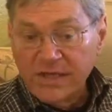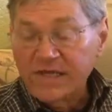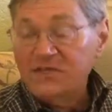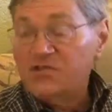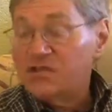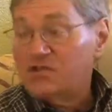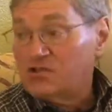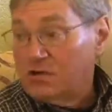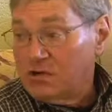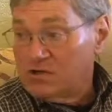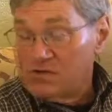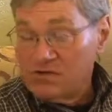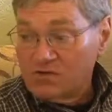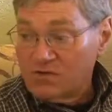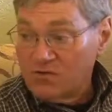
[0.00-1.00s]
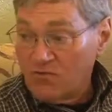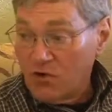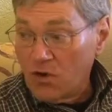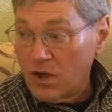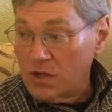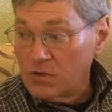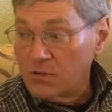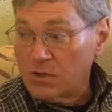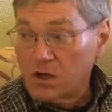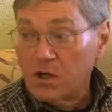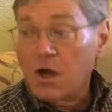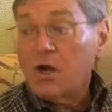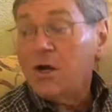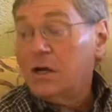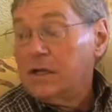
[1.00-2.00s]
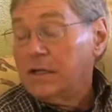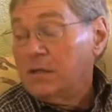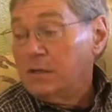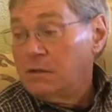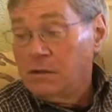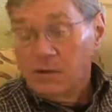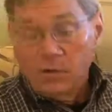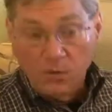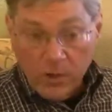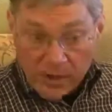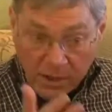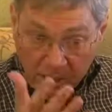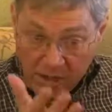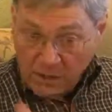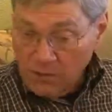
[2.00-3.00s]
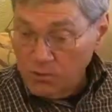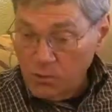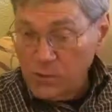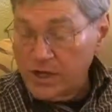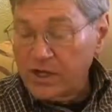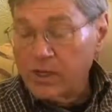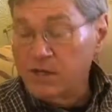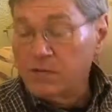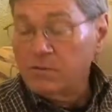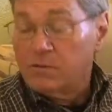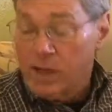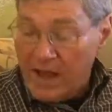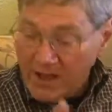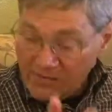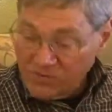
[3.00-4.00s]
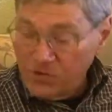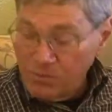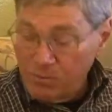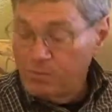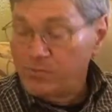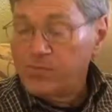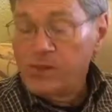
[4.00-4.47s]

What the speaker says: easy sources of oil are gone, we're gonna have to